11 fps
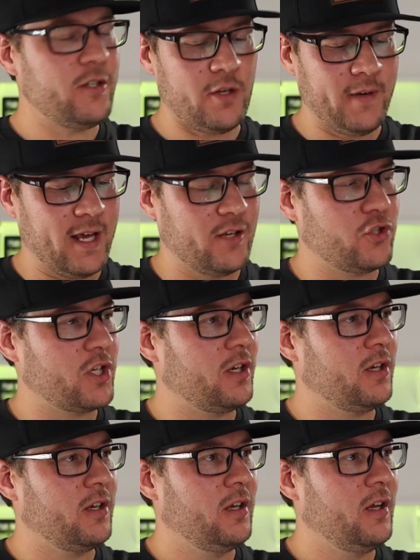of an engine
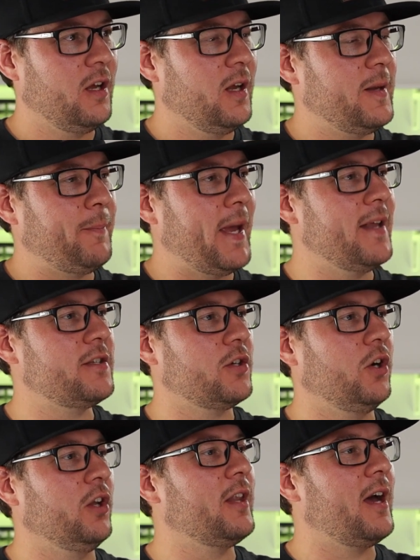depends
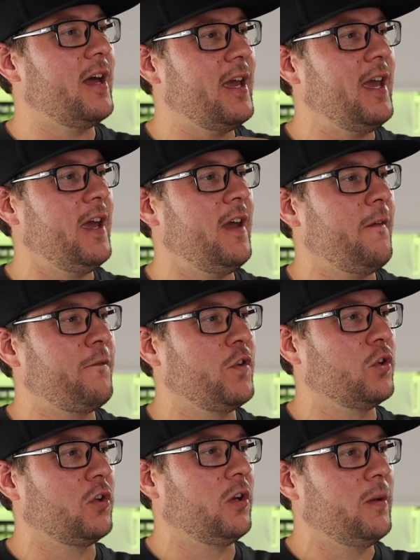on the
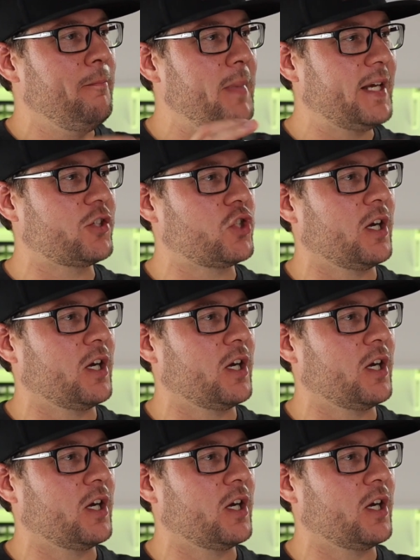air-fuel mixture.